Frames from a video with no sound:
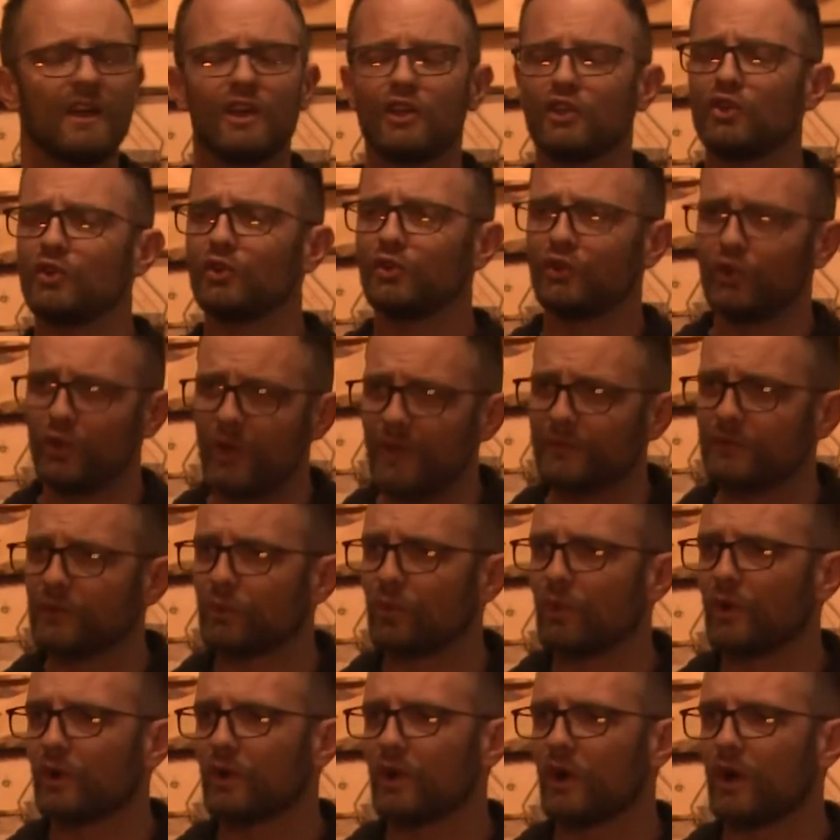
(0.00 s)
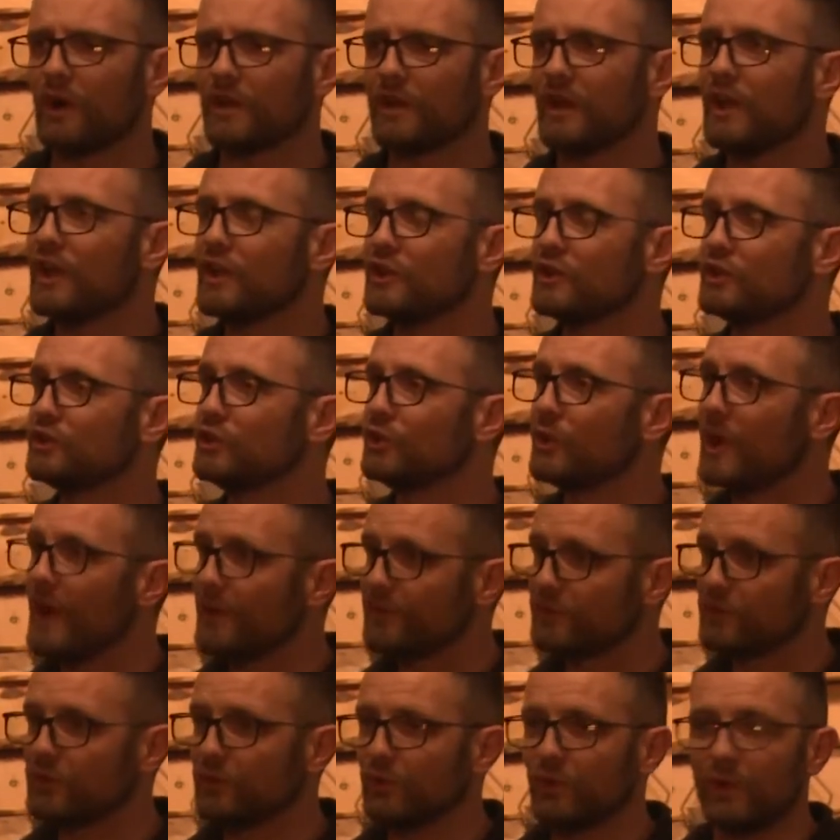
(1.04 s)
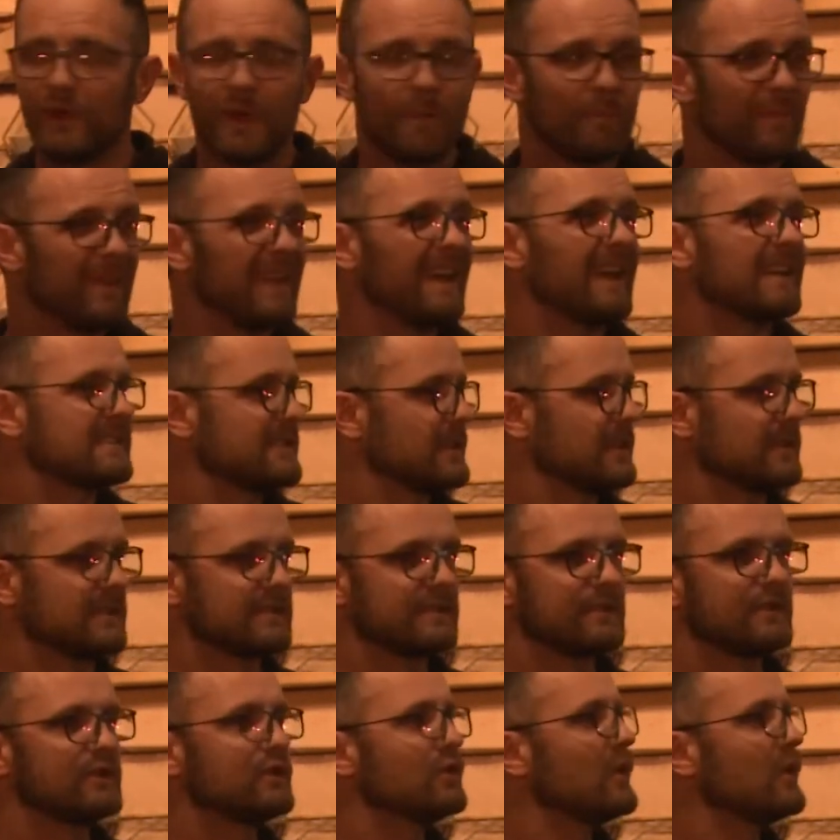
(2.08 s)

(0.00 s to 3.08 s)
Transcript: You do have to work hard. You do have to be excellent. You do